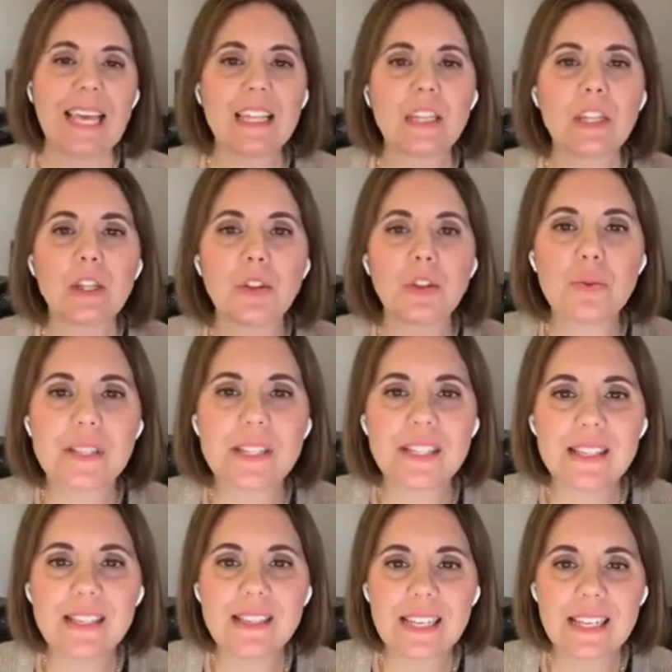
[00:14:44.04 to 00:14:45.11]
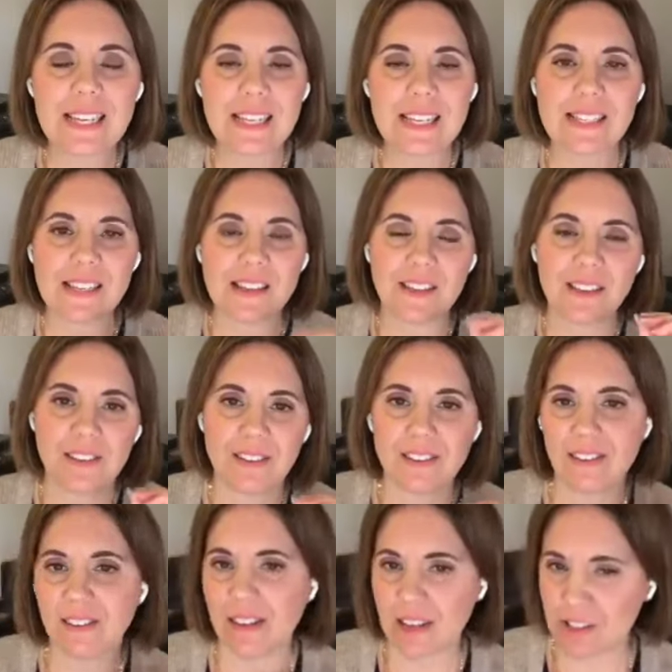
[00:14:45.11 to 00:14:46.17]
It loses its
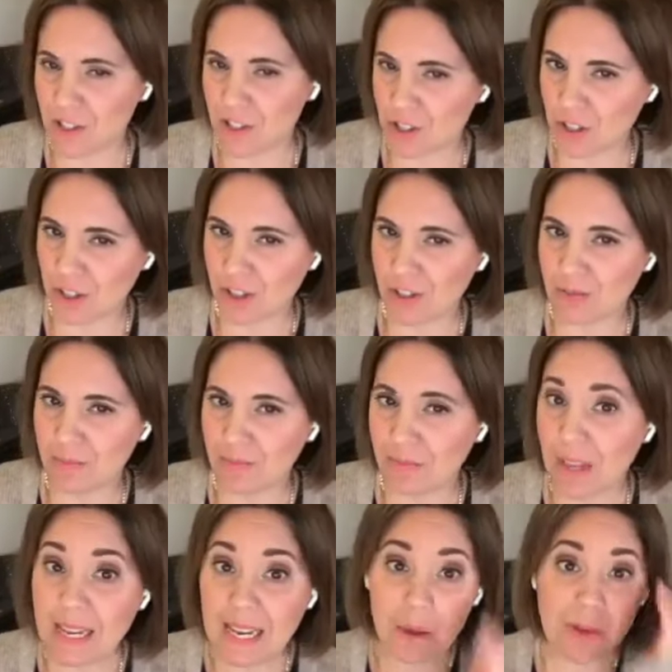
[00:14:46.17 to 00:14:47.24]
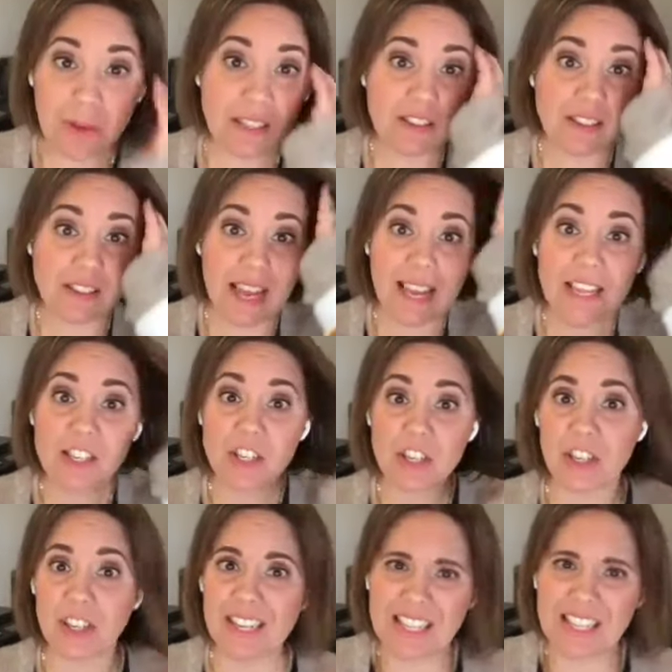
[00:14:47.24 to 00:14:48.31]
luster. Now, it still tastes
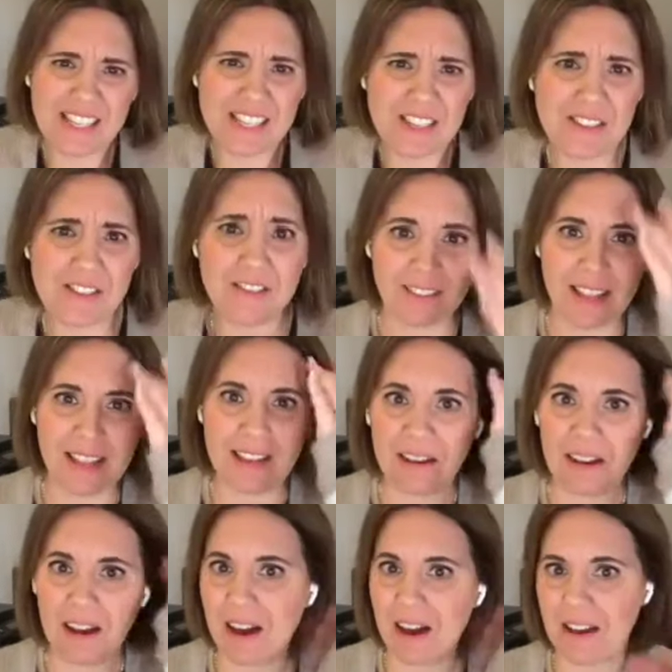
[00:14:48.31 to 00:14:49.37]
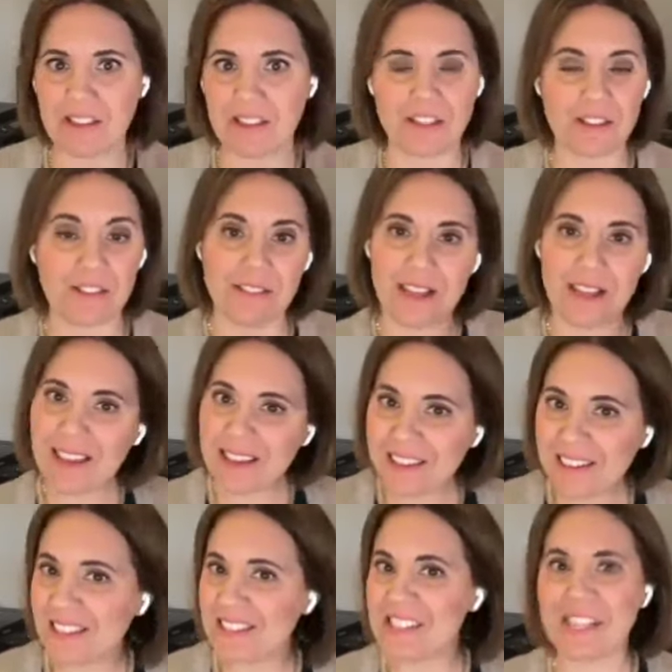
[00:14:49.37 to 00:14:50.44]
good. It's still like, I still like
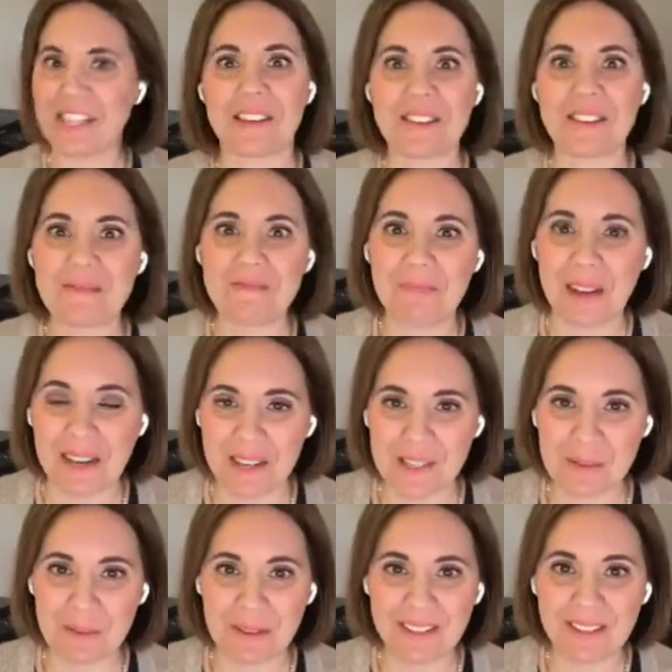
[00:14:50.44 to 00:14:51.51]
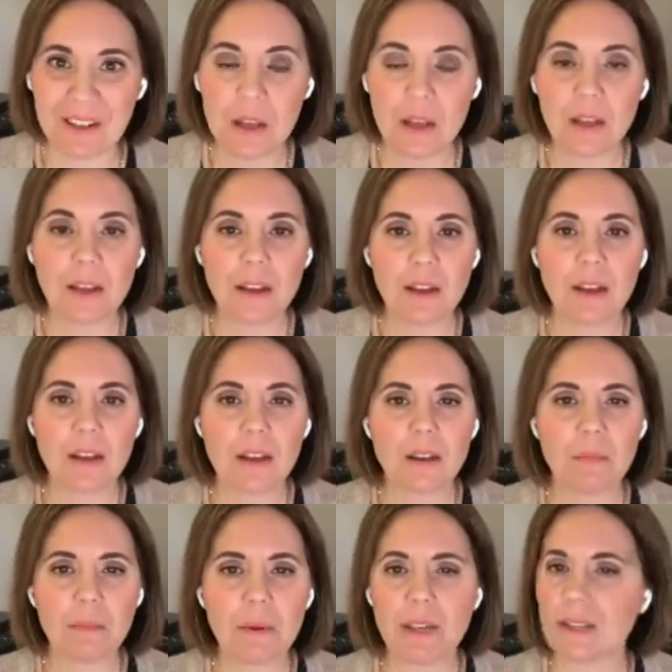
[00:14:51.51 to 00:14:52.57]
kissing my husband,
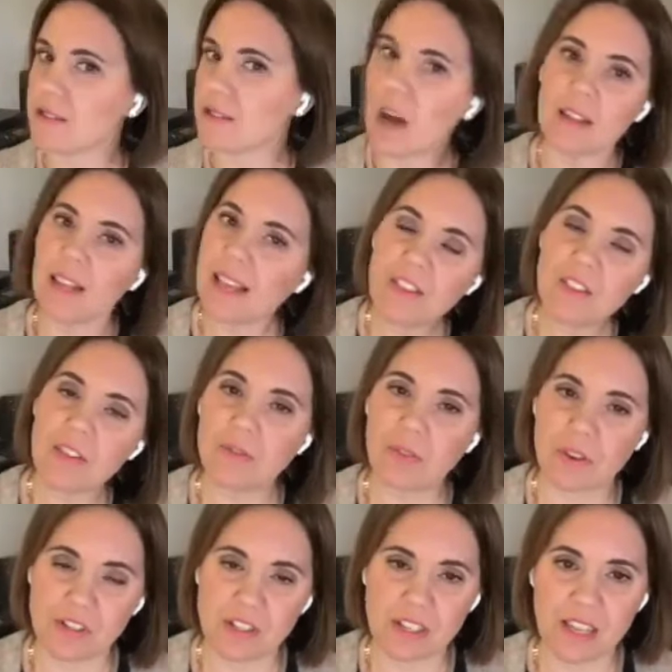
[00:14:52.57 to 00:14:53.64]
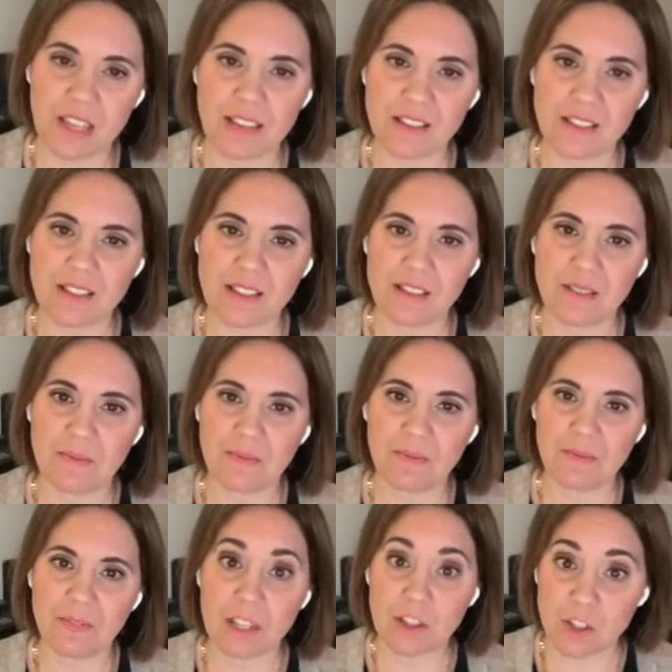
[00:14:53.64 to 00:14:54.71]
but it's not like the first kiss.
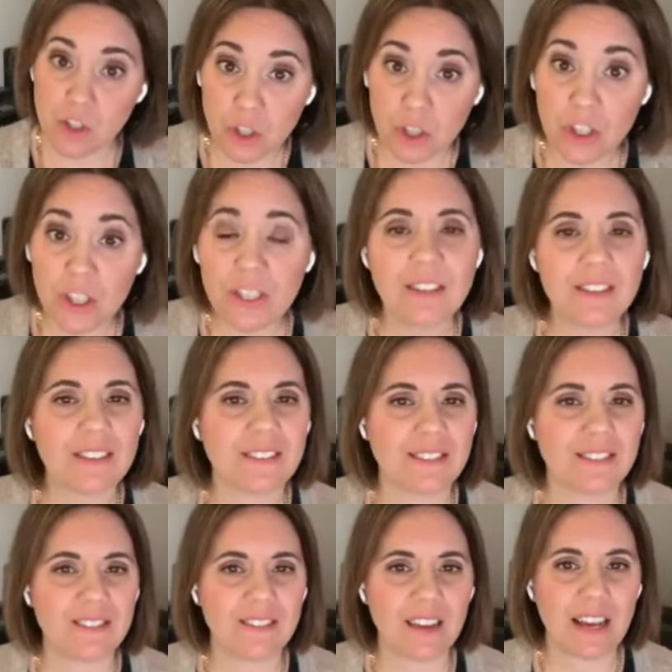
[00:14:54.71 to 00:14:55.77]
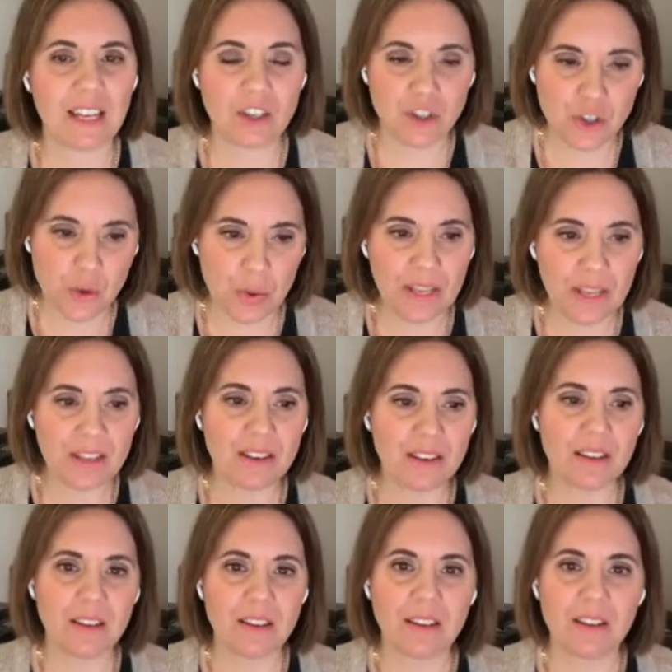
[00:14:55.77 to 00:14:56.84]
It's good, I enjoy it,